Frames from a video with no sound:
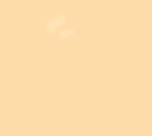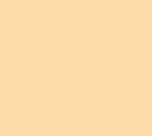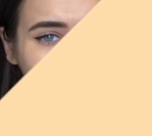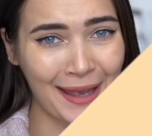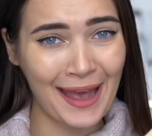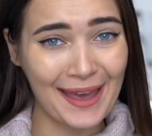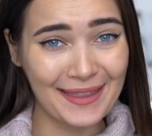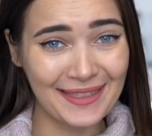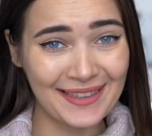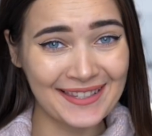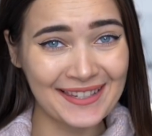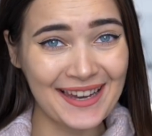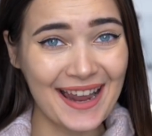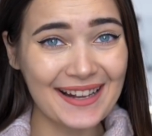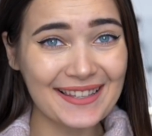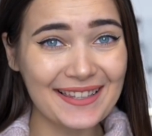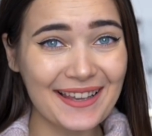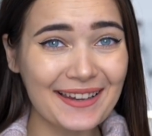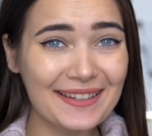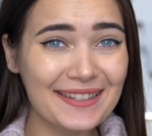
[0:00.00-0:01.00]
Okay, this
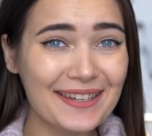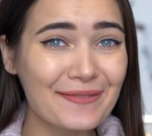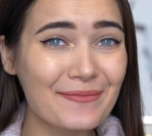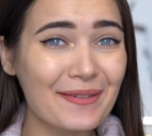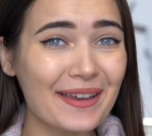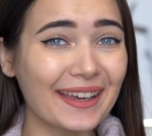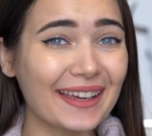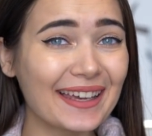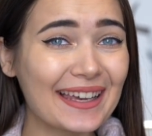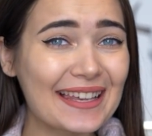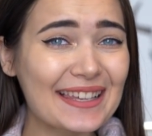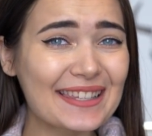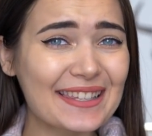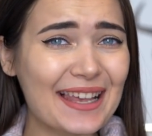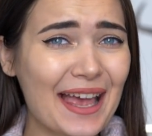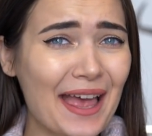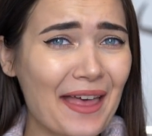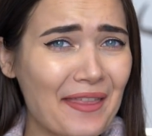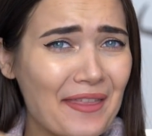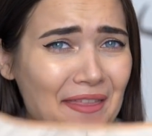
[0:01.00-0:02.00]
next item is
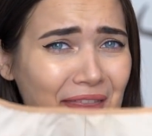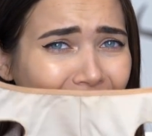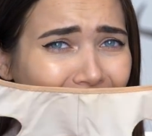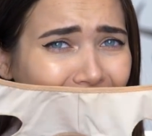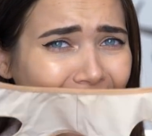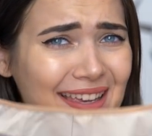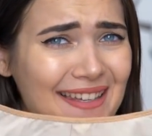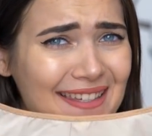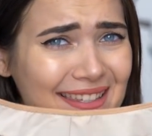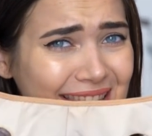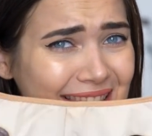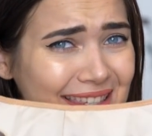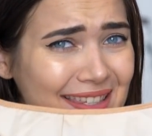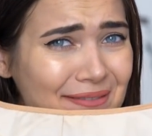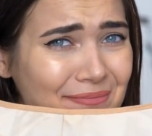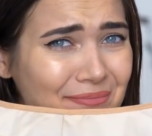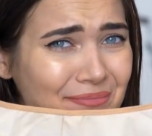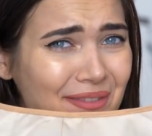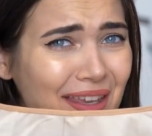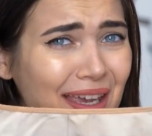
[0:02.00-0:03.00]
this.
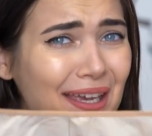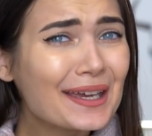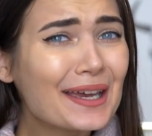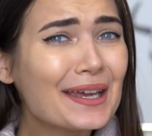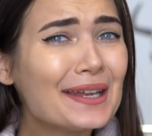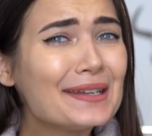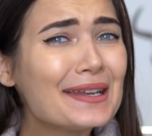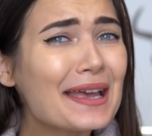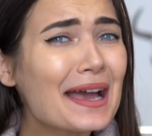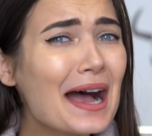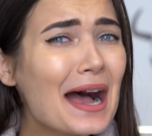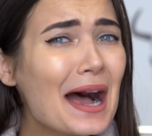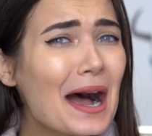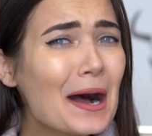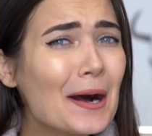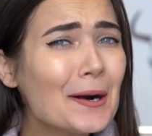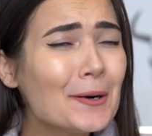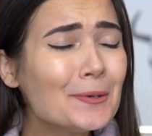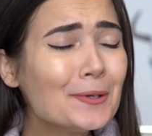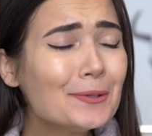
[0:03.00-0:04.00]

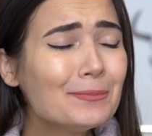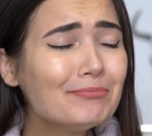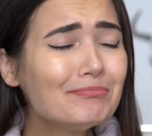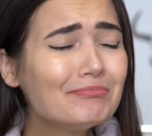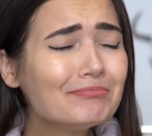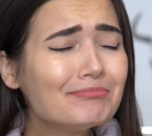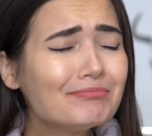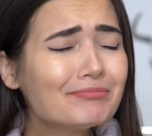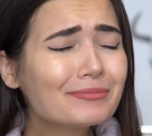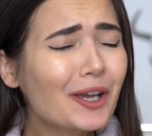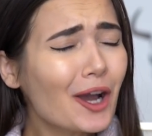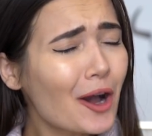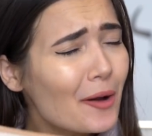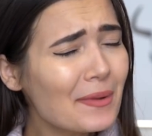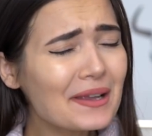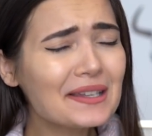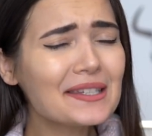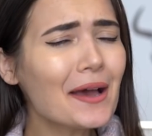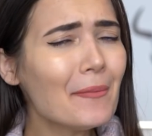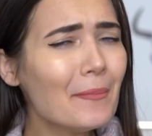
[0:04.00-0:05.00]
Now,
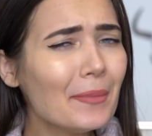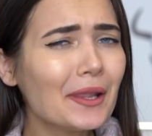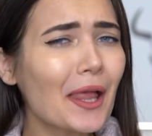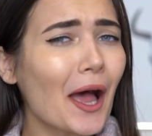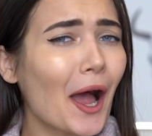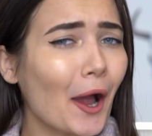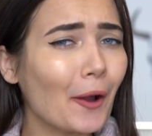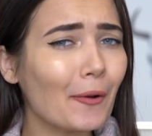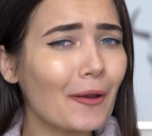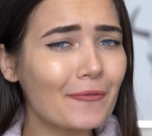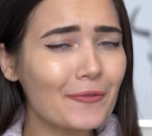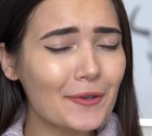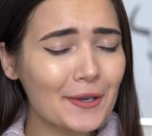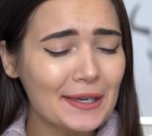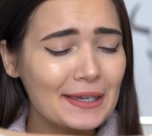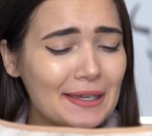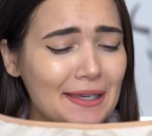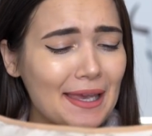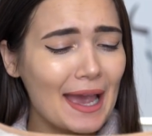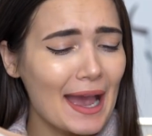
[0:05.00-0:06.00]
comment down below if you
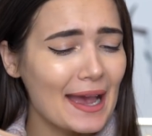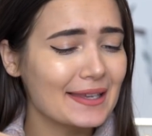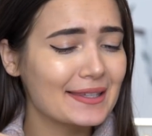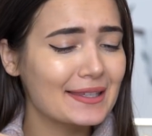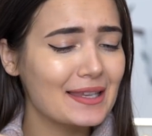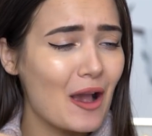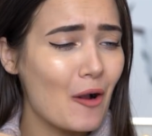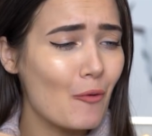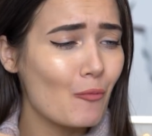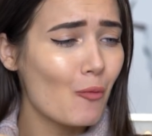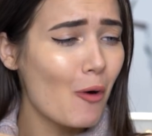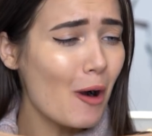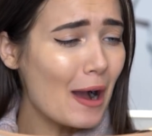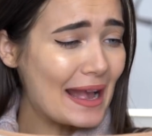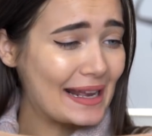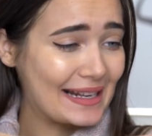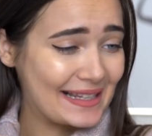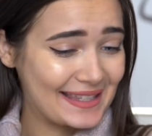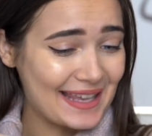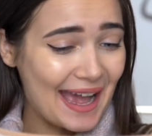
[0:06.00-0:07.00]
can guess what
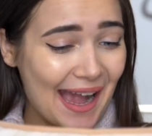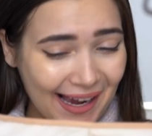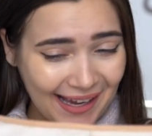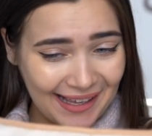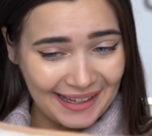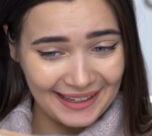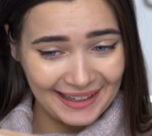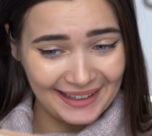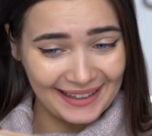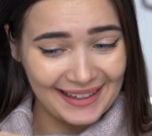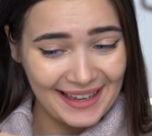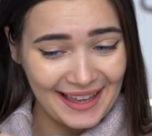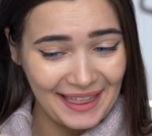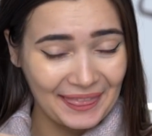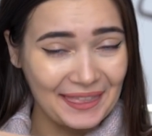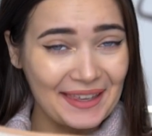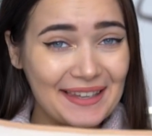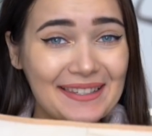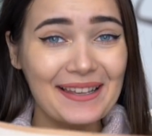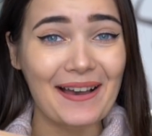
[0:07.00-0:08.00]
exactly
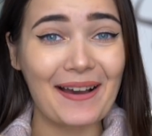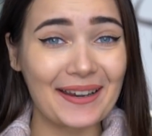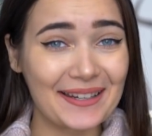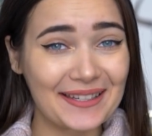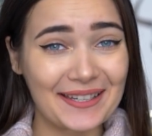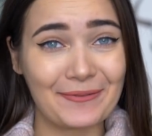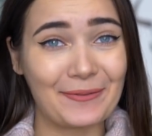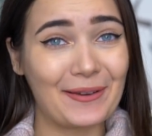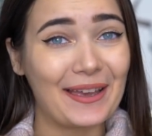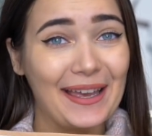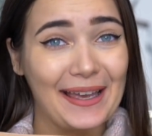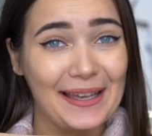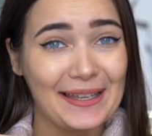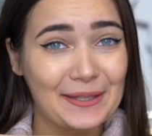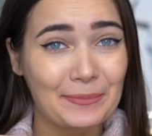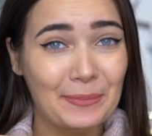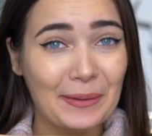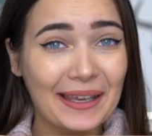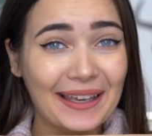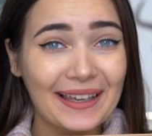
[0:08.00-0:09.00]
this item
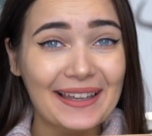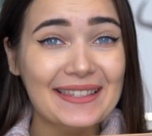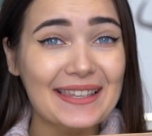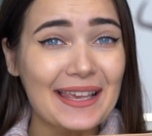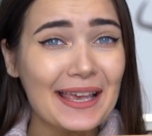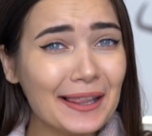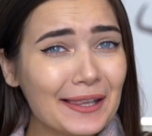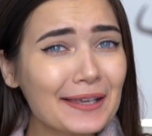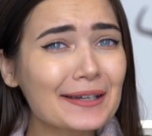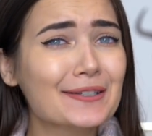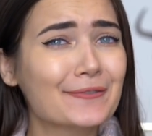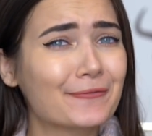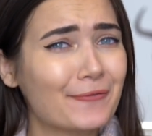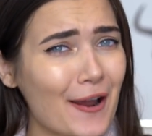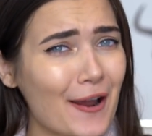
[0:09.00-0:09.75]
is, because it looks